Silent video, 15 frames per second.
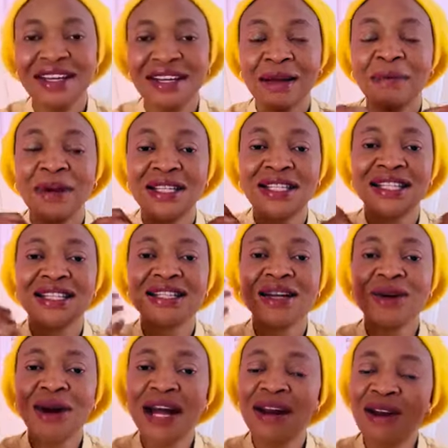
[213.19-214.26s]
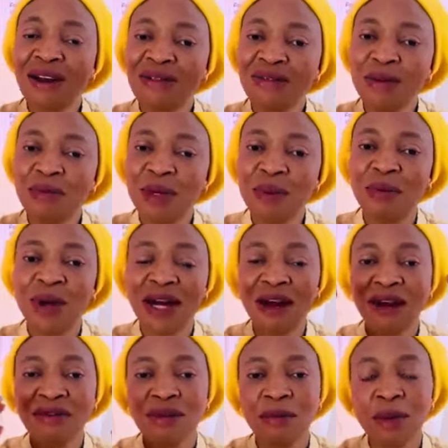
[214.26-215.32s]
The person is, oh, I love you people. I
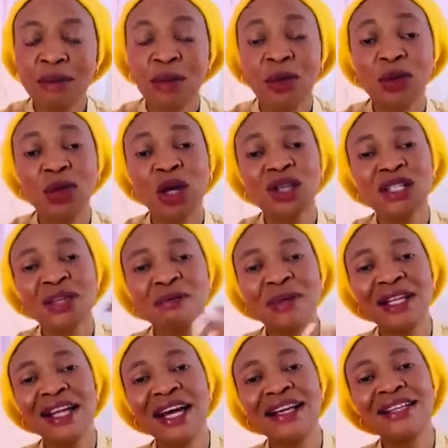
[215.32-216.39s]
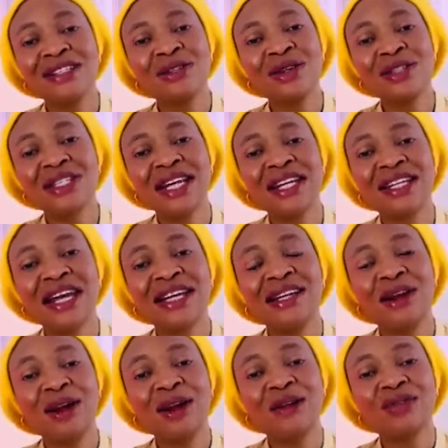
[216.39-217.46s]
love you people. It doesn't mean that he's not saying that
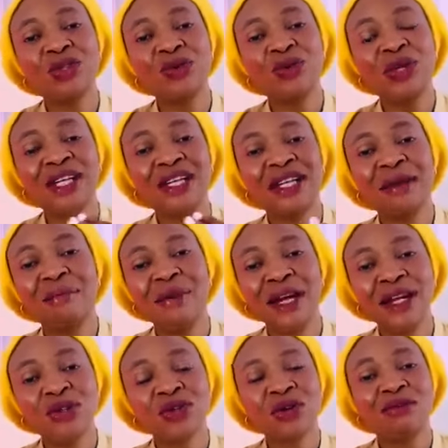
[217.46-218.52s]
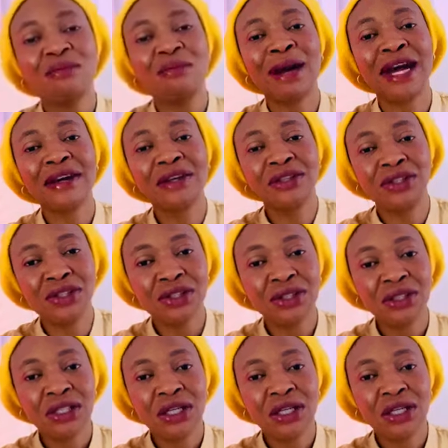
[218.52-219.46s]
he loves you in the place of marriage.